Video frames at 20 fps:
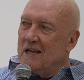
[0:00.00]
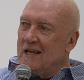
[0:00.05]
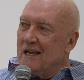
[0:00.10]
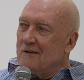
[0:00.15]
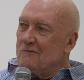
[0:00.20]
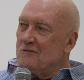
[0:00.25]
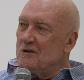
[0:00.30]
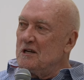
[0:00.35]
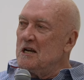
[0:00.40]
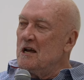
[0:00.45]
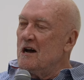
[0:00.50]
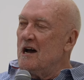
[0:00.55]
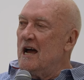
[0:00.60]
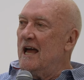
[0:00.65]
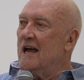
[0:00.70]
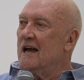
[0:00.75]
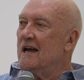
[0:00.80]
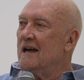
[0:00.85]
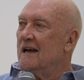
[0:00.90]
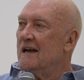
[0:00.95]
every night.
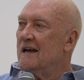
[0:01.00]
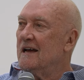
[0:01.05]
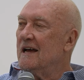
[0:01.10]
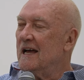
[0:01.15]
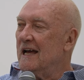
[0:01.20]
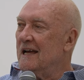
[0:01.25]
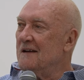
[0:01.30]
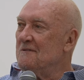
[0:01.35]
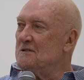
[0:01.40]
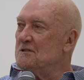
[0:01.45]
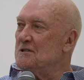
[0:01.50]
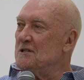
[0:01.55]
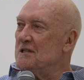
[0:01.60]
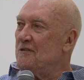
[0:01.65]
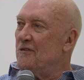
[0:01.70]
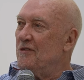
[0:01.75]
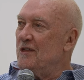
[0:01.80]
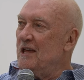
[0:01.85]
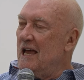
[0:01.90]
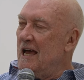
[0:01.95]
It was a
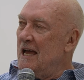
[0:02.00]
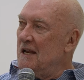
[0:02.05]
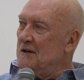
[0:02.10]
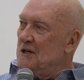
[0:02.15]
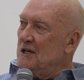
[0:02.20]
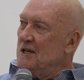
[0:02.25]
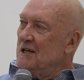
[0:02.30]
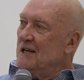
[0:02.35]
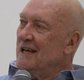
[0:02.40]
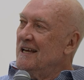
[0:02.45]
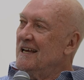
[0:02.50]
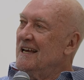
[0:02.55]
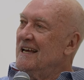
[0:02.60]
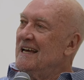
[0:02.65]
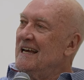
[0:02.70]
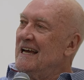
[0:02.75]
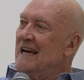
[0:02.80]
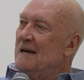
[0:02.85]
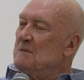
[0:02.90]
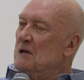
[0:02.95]
theater.
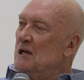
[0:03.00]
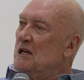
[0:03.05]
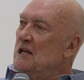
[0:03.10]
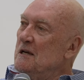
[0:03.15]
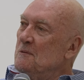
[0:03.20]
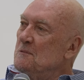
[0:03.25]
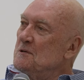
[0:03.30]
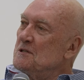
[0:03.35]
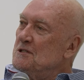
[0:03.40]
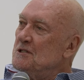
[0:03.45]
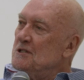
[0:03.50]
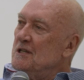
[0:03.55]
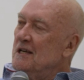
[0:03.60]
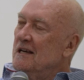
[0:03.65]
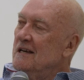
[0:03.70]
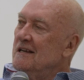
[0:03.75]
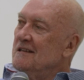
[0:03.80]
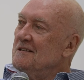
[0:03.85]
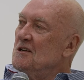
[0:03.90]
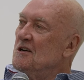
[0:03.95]
I mean, he was
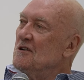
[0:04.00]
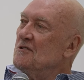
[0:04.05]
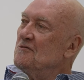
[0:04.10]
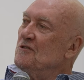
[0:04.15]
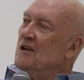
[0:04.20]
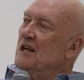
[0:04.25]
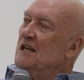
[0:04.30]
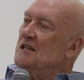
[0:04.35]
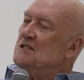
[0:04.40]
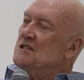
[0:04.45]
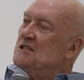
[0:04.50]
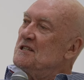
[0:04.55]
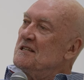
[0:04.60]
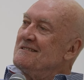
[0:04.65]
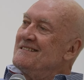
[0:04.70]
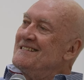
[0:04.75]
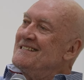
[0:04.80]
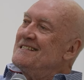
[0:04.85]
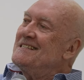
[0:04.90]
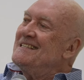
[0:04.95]
not really
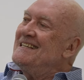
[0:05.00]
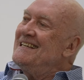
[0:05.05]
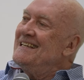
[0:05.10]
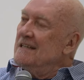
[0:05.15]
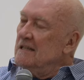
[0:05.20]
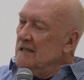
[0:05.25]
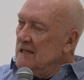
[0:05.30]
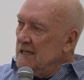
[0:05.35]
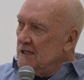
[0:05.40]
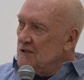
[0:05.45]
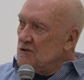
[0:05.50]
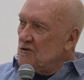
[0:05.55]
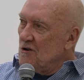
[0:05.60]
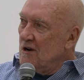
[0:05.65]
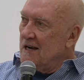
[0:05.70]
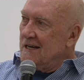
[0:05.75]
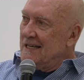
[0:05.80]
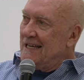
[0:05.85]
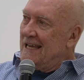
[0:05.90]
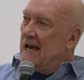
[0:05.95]
sincerely
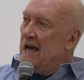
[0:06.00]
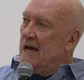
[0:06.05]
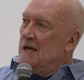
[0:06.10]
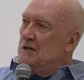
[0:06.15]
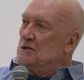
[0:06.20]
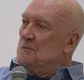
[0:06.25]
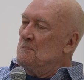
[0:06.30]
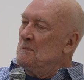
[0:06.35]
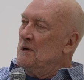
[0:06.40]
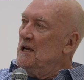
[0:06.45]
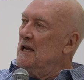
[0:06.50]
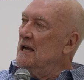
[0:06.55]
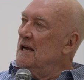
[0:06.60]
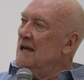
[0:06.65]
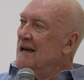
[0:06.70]
trying to catch me,